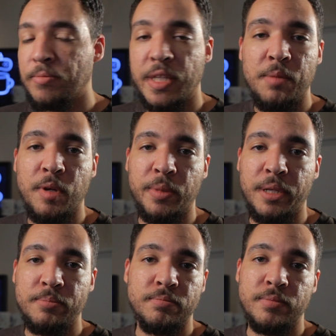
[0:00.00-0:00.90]
email
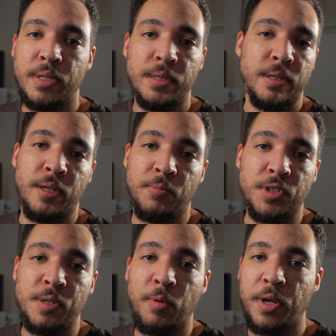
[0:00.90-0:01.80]
me and
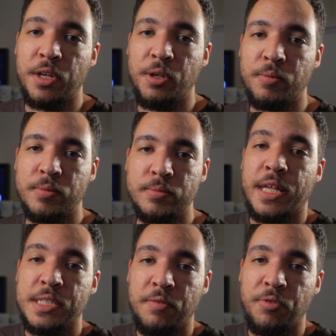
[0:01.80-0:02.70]
we'll see what we can do.
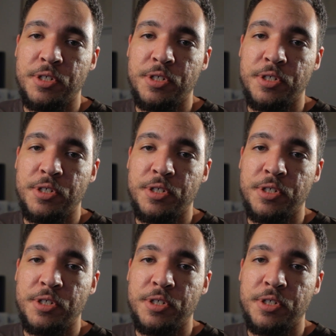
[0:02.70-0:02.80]
That's it for